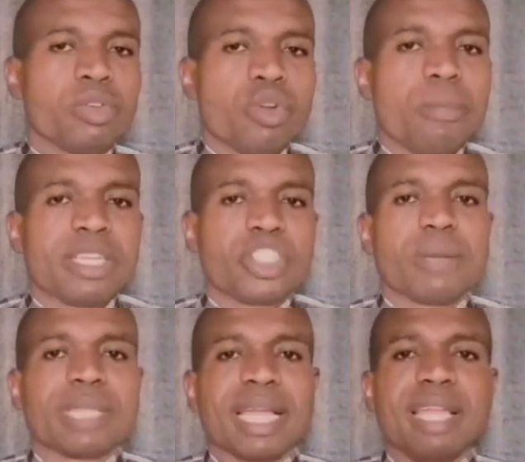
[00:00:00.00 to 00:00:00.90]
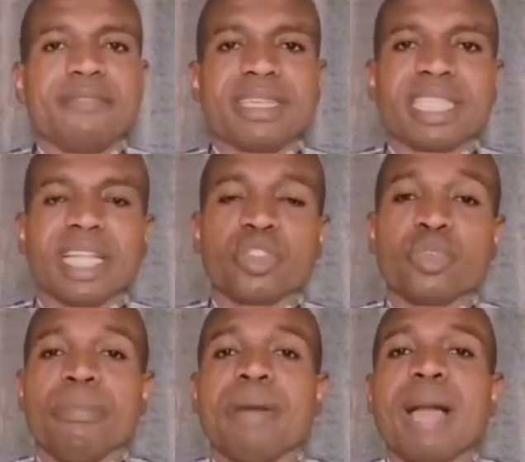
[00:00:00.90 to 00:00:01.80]
Romans chapter 8 verse
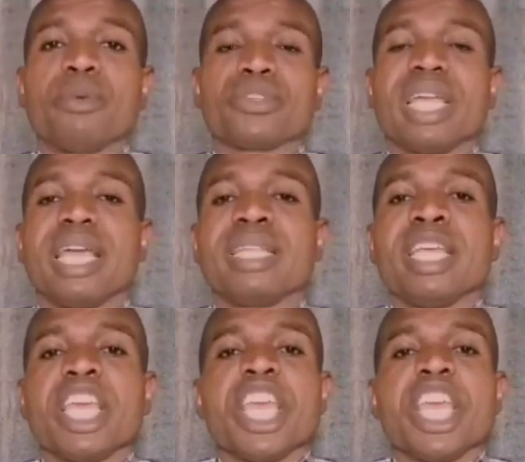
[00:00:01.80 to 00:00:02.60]
32, Bible said,